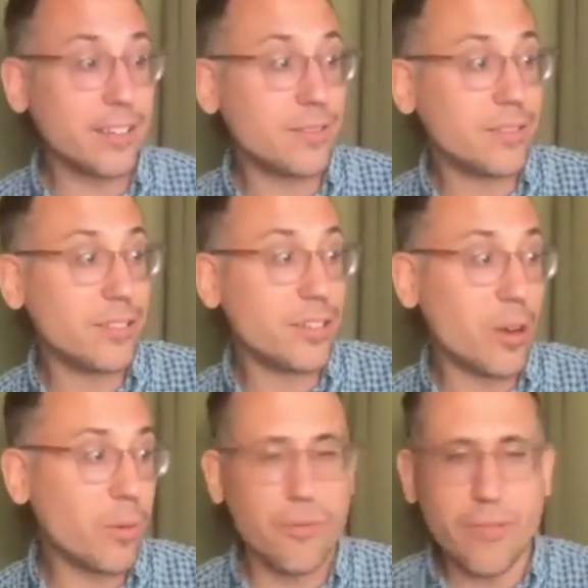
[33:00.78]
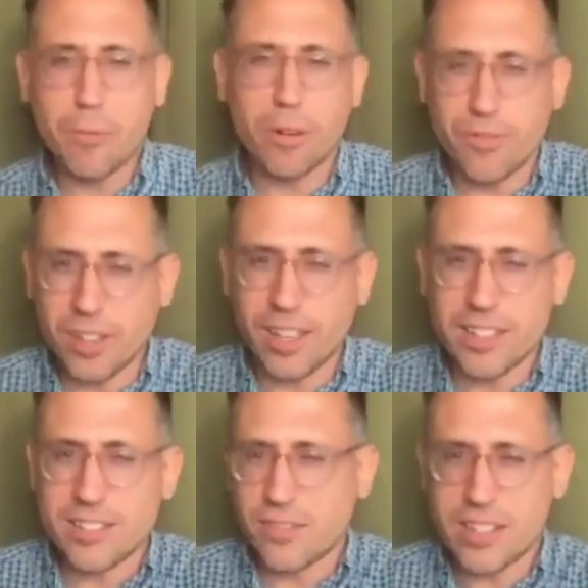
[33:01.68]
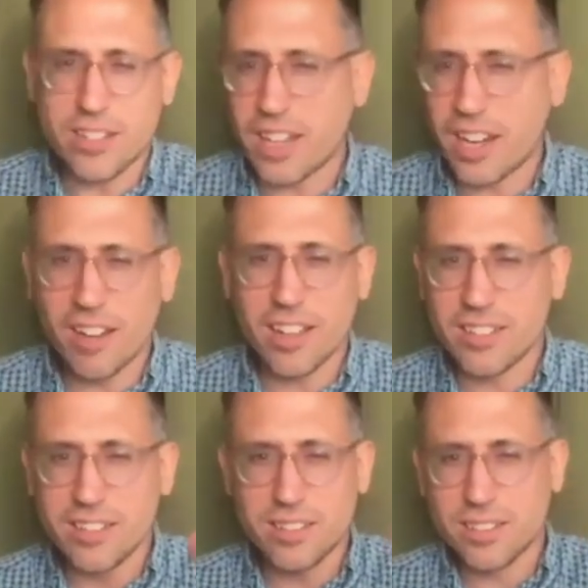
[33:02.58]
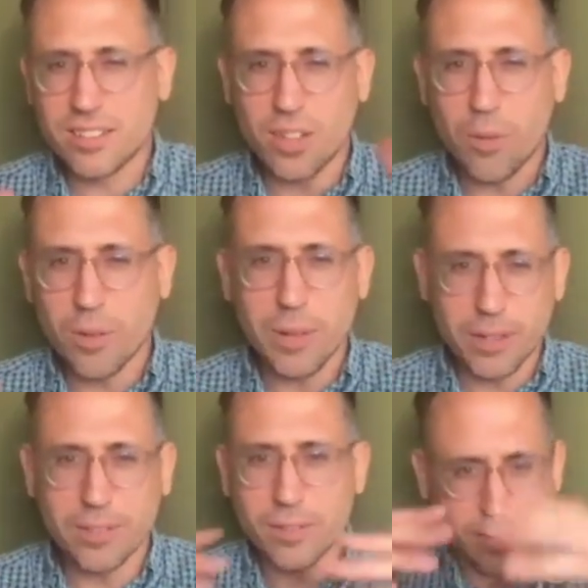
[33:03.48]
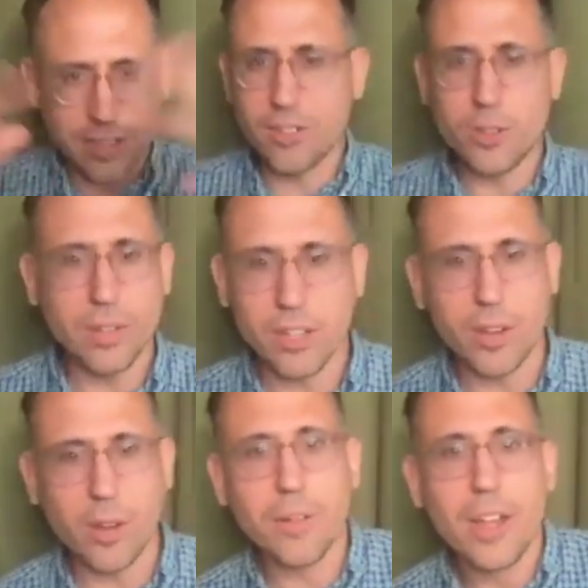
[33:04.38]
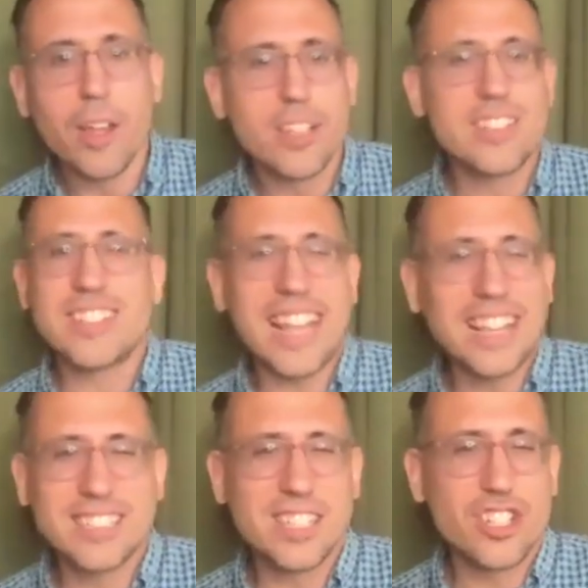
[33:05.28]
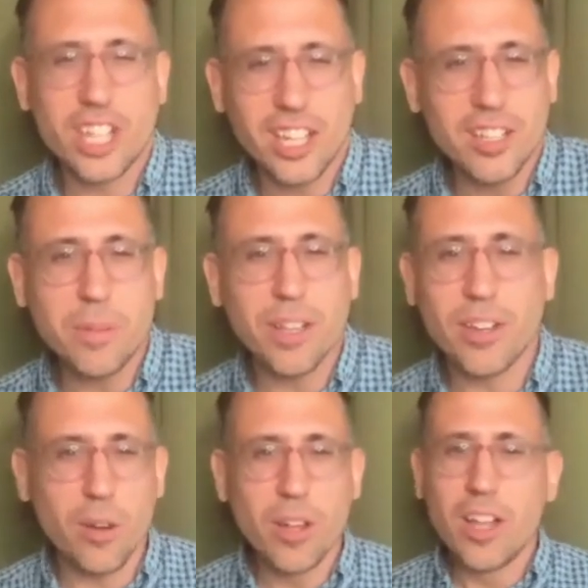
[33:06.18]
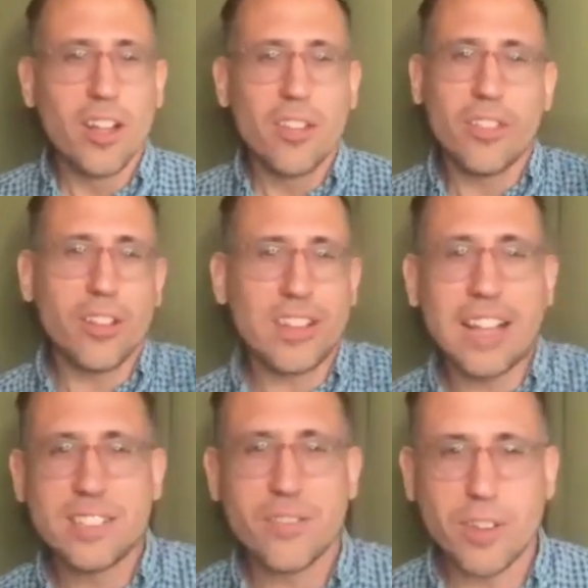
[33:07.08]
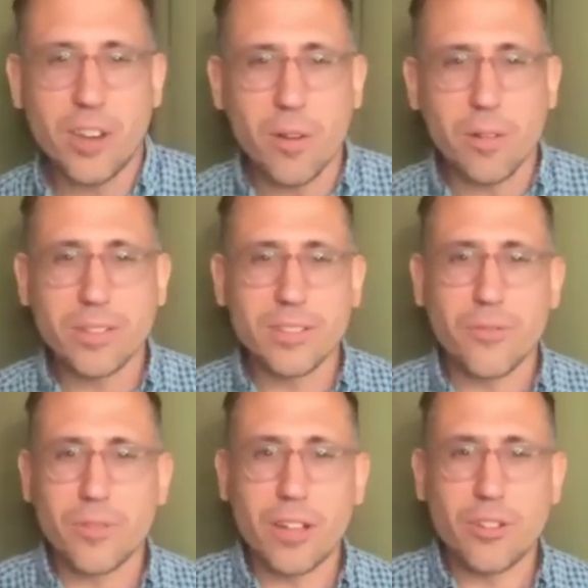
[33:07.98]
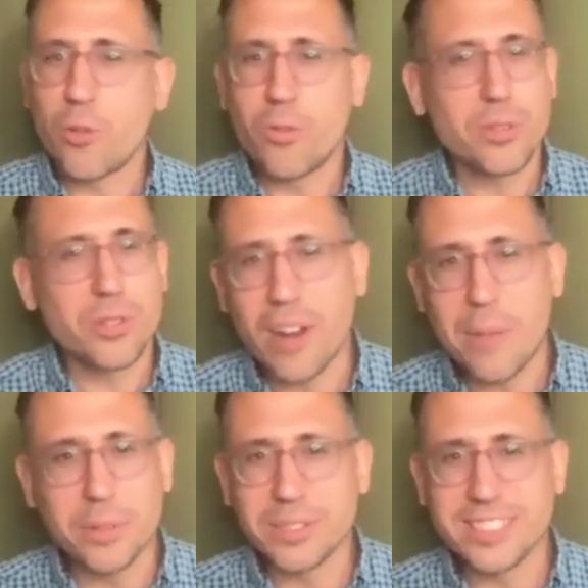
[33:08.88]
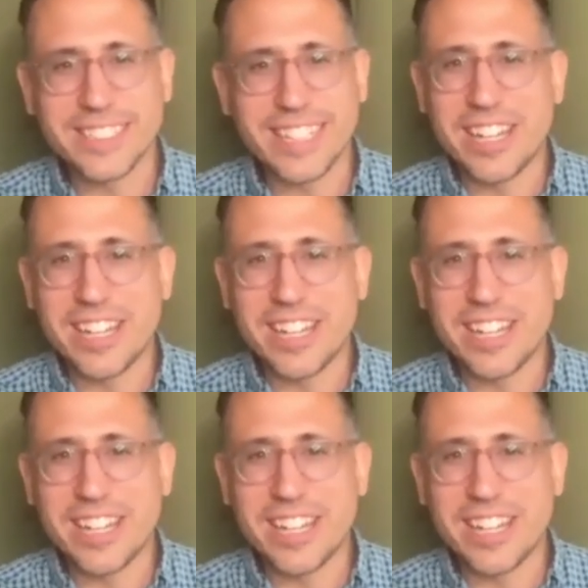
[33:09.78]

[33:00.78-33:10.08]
you know, we're vegans and vegetarians, so we didn't do any, you know, steaks and chicken, but, you know, there are lots of, you know, tofu scrambles and